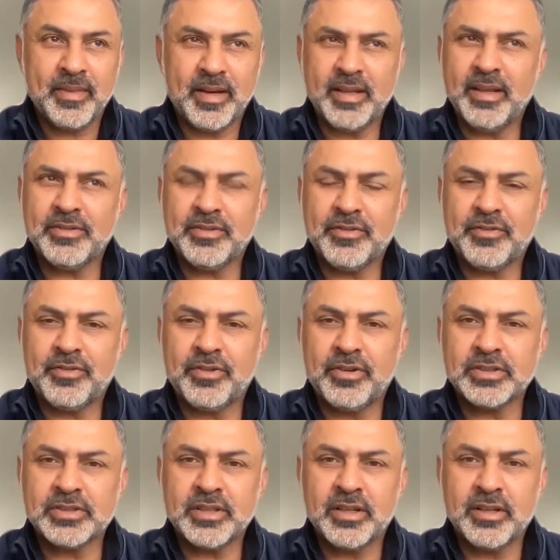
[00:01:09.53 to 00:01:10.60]
I think it was the
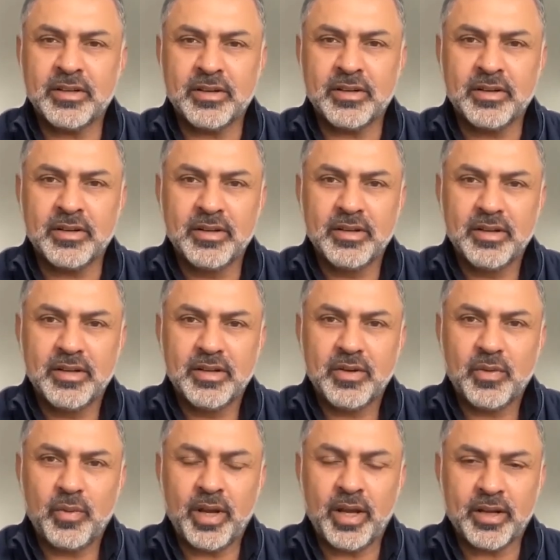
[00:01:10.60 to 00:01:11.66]
first year
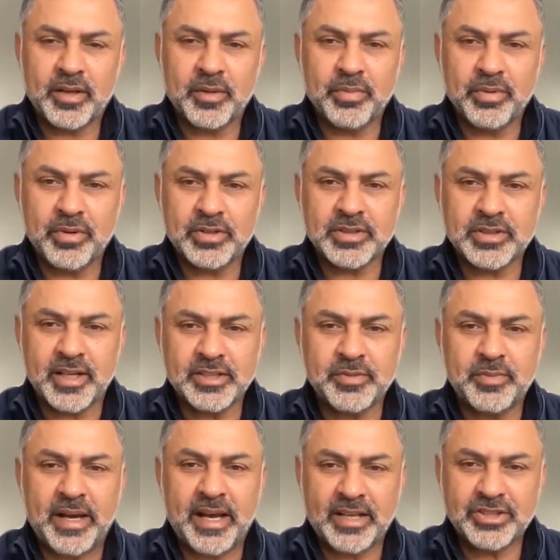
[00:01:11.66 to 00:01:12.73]
we had a computer science
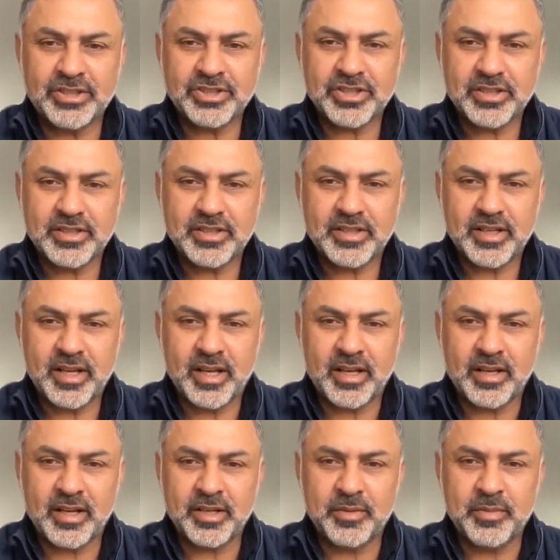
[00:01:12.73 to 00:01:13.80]
batch
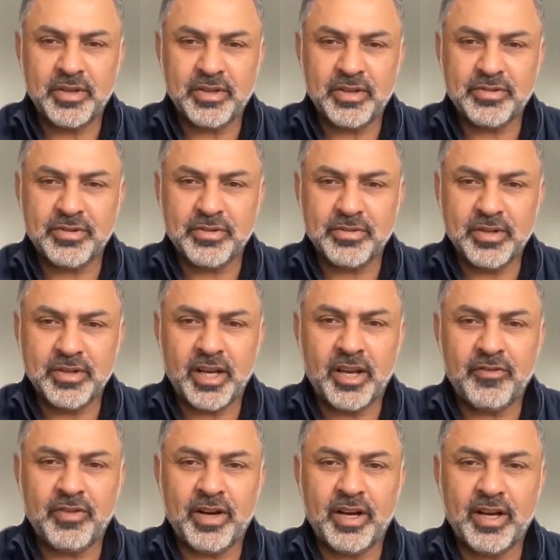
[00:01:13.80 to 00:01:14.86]
at ITBHU in
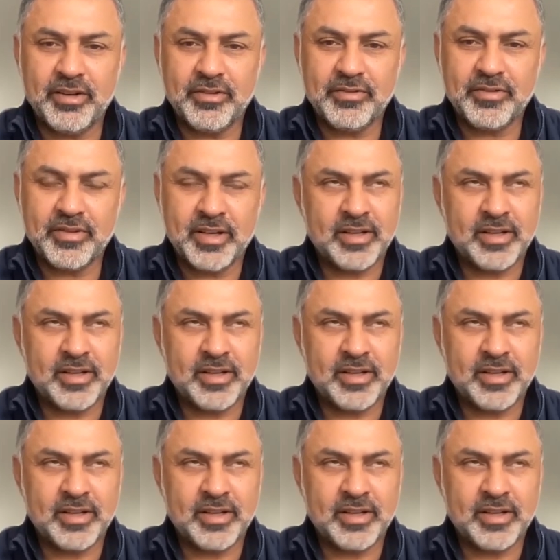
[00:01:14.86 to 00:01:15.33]
'85,